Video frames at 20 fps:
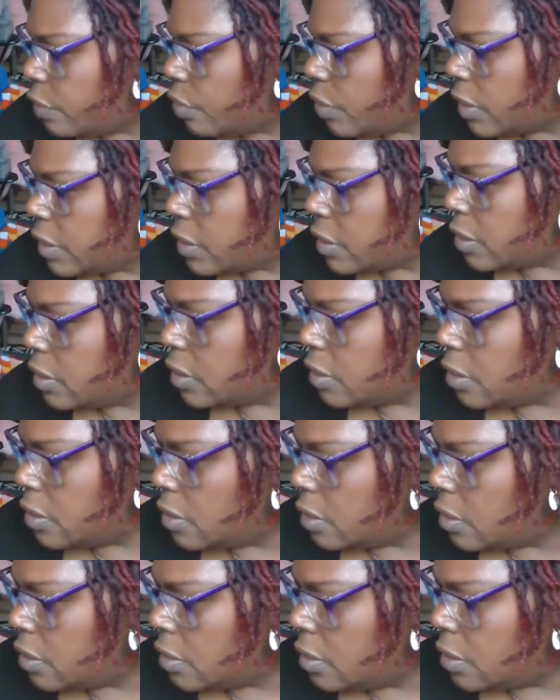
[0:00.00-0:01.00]
want to
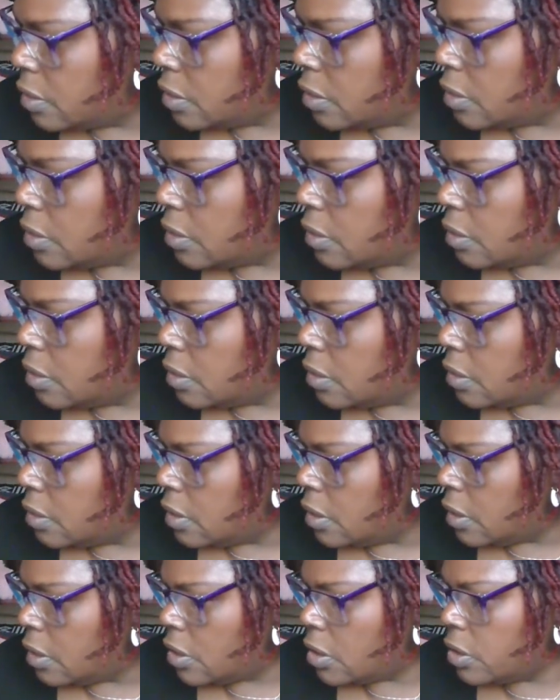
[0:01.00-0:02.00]

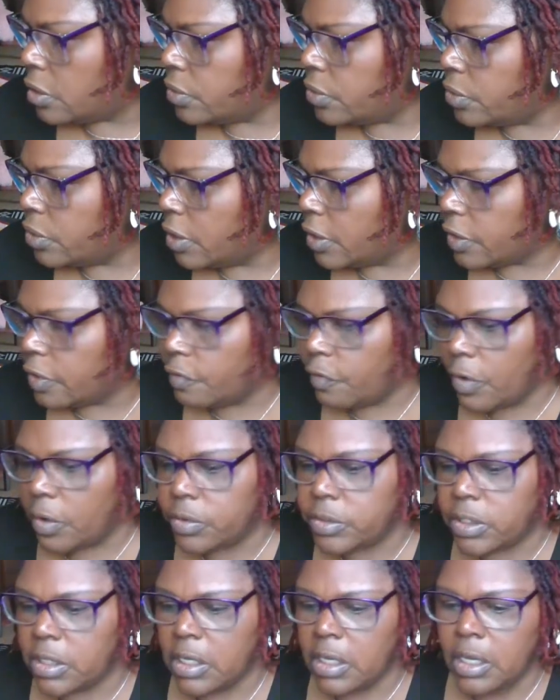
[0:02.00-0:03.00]
include other
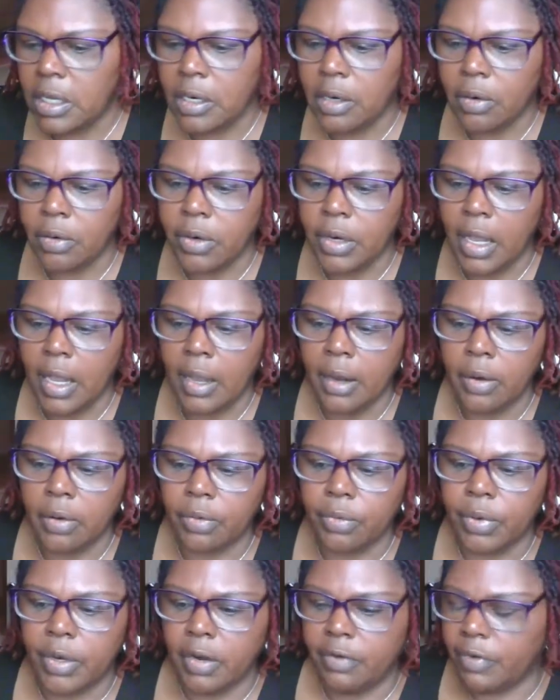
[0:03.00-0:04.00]
folks in on that or
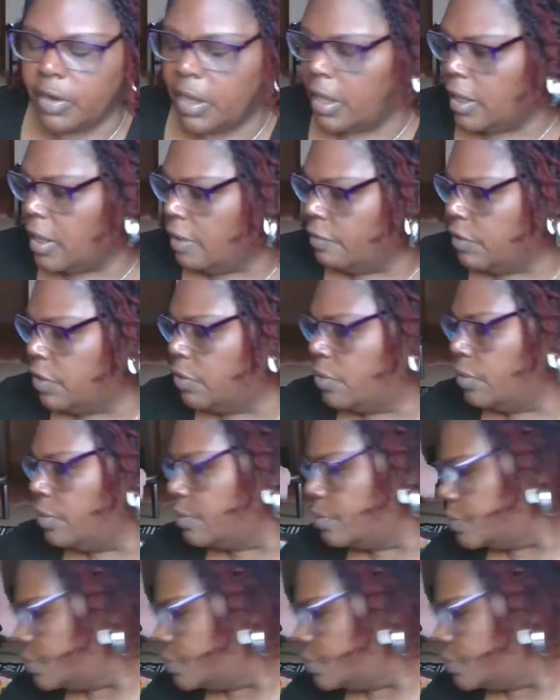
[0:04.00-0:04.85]
whatever have you.